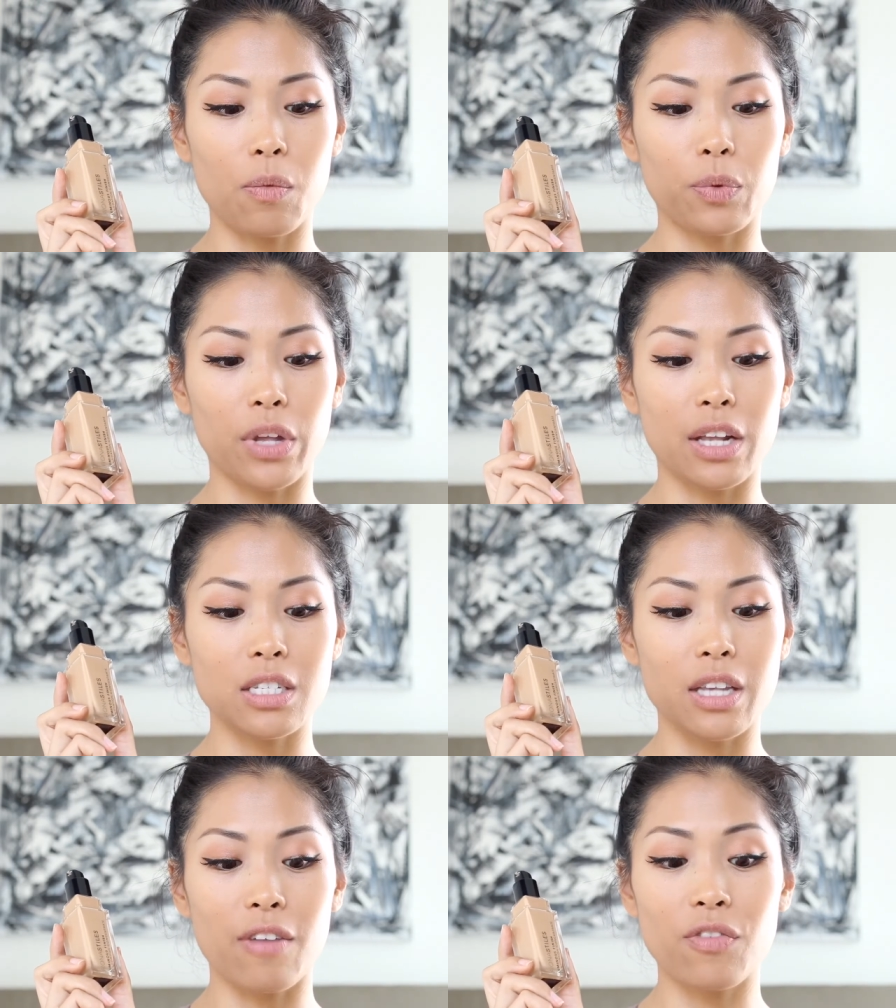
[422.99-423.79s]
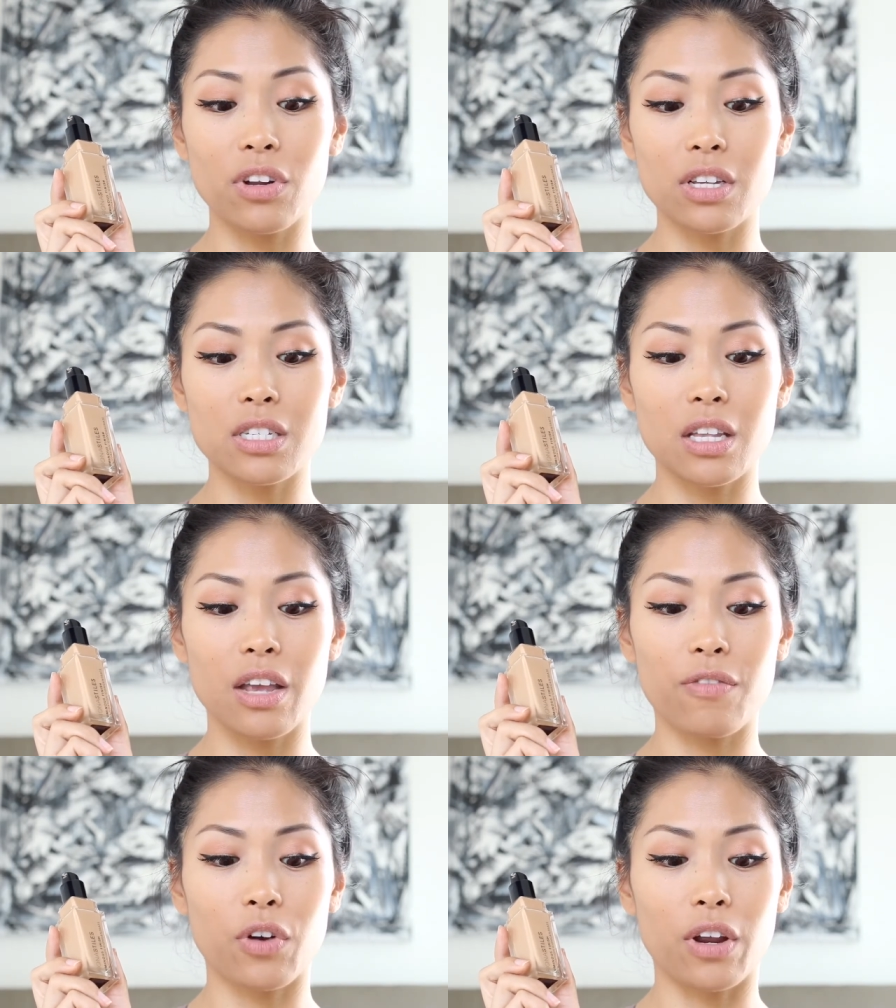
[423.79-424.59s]
Blends
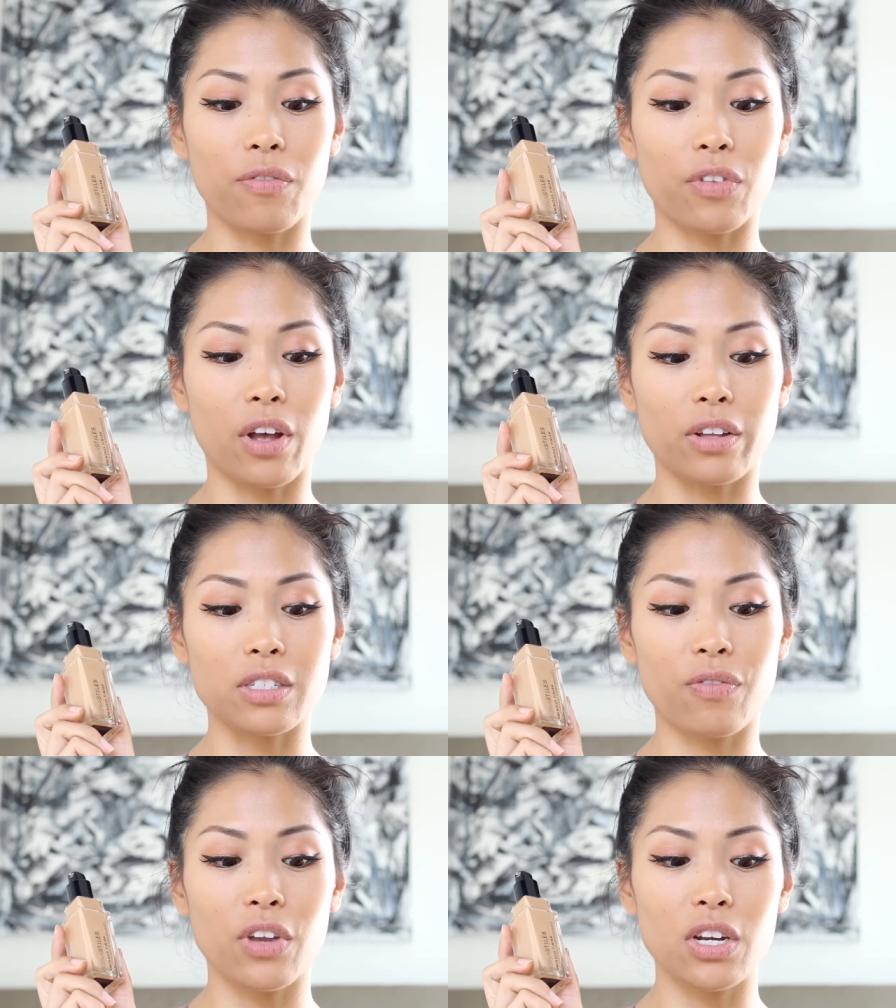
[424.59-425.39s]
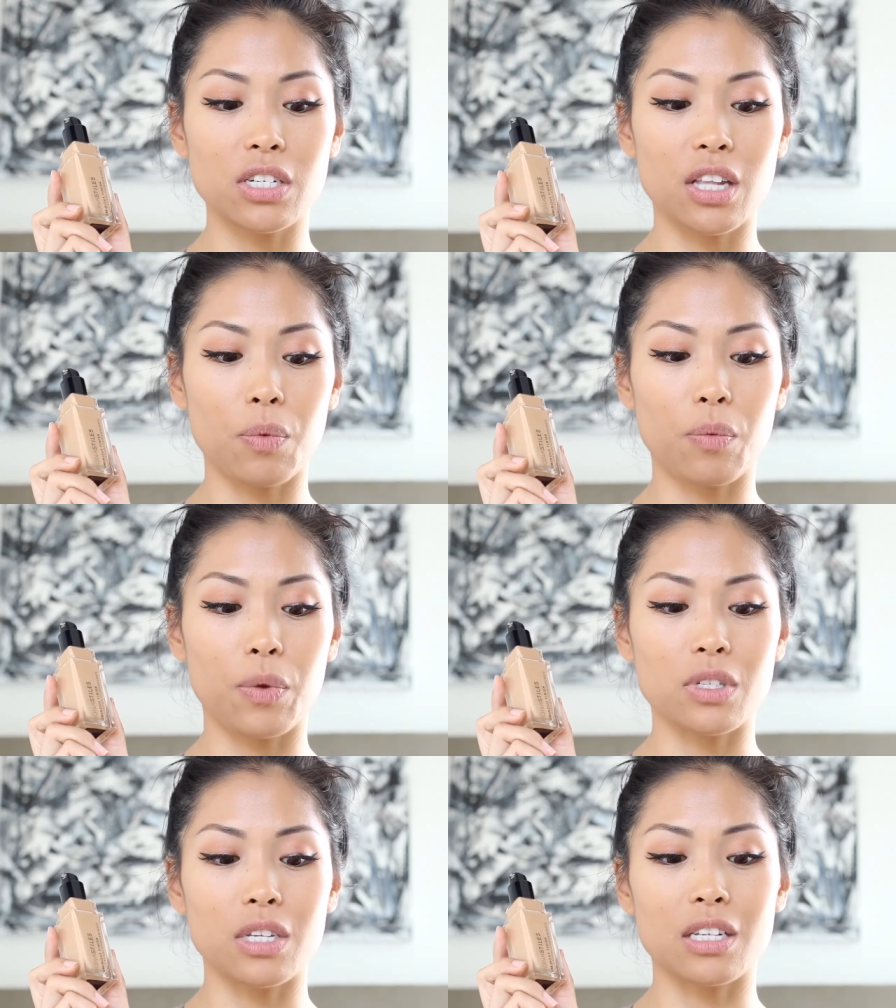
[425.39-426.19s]
effortlessly for a flawless finish that
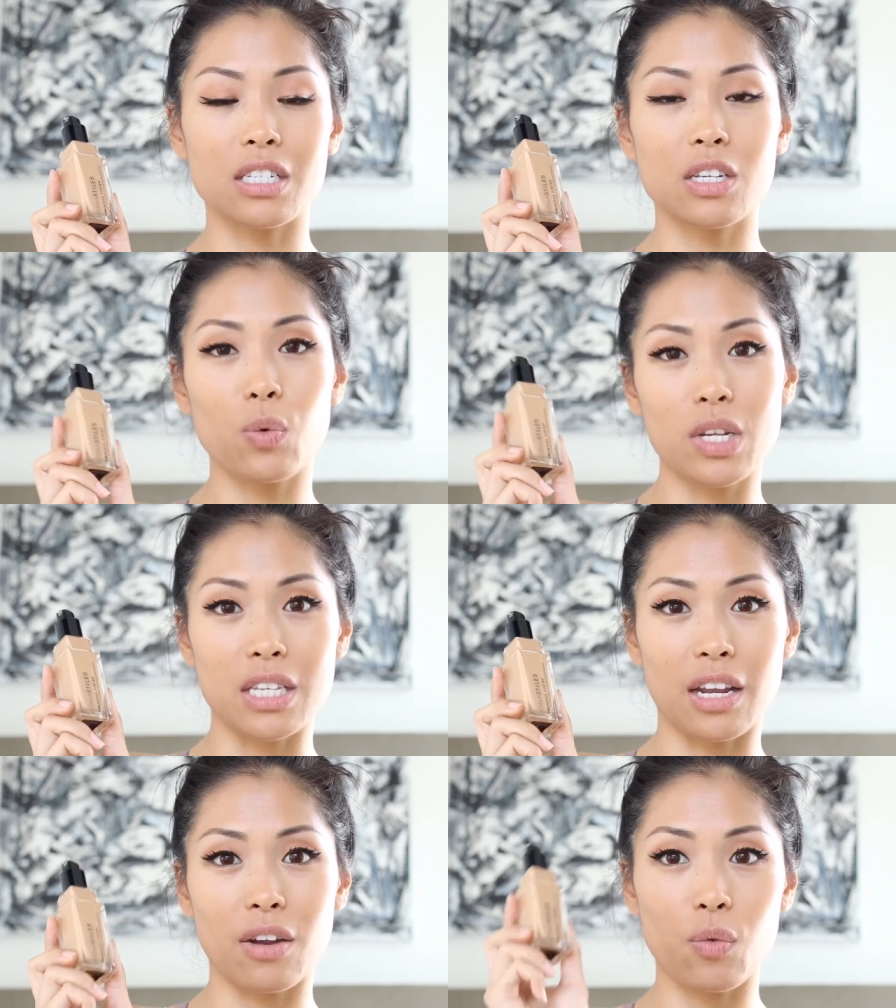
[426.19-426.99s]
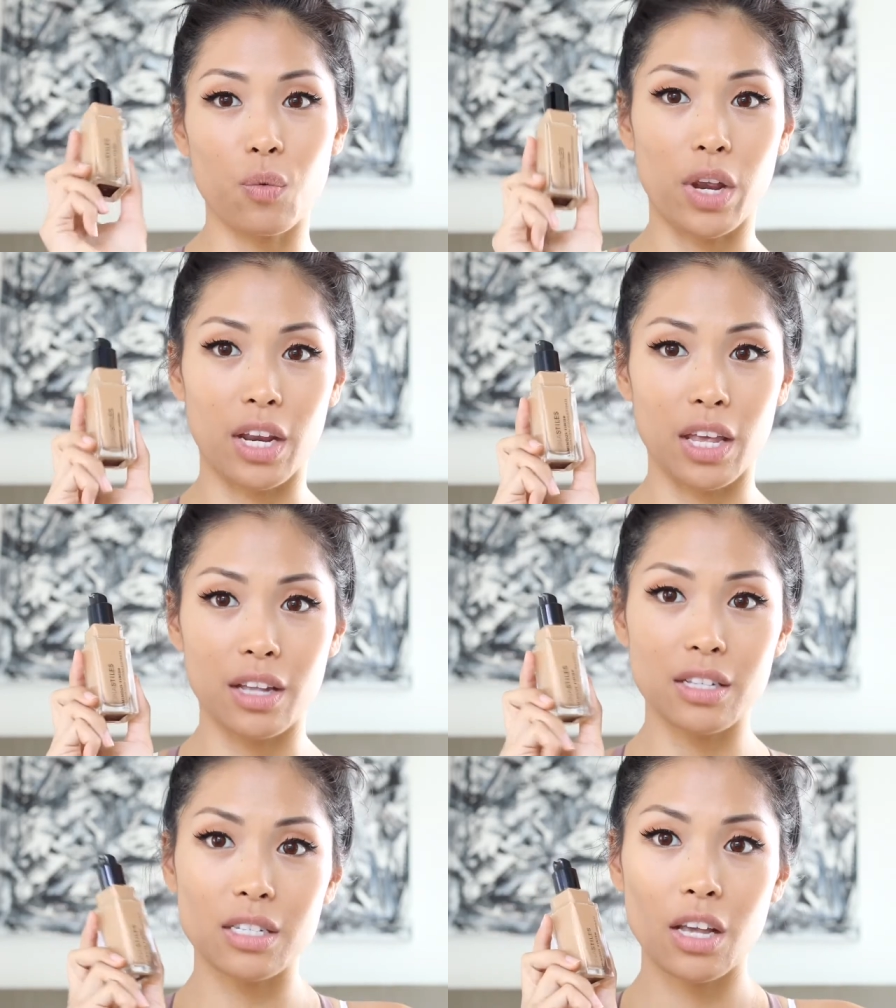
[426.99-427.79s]
promotes exquisite
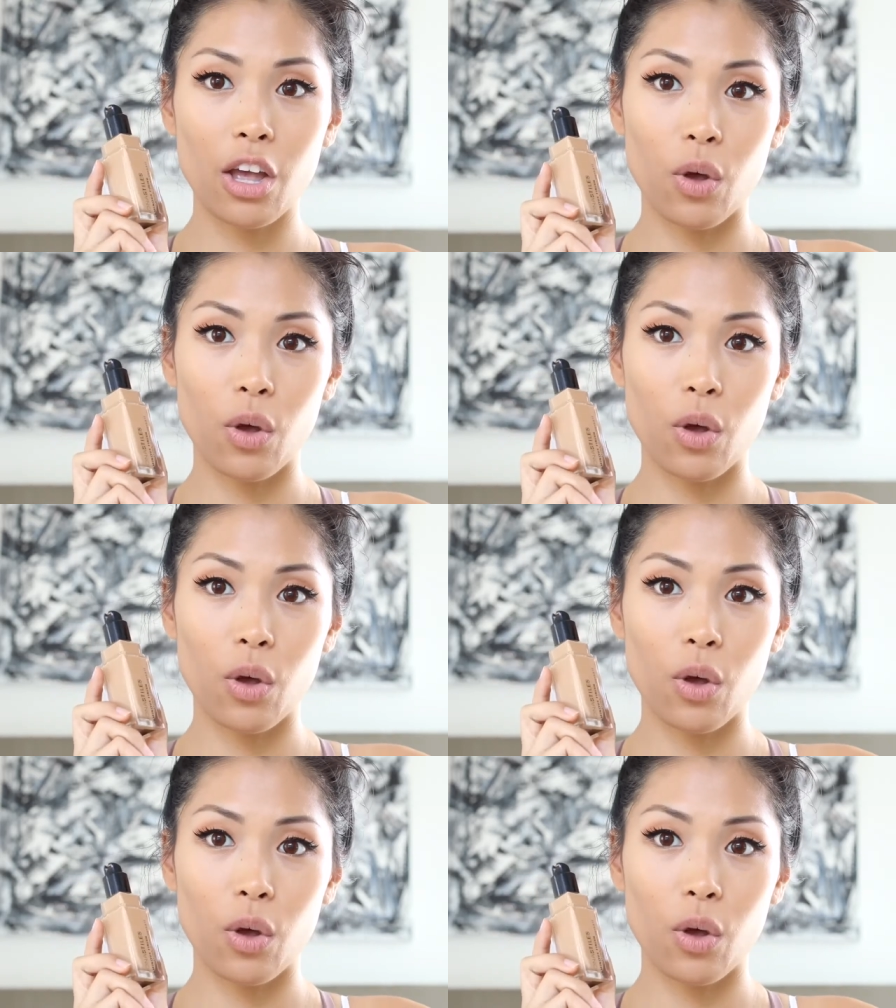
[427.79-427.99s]
radiance.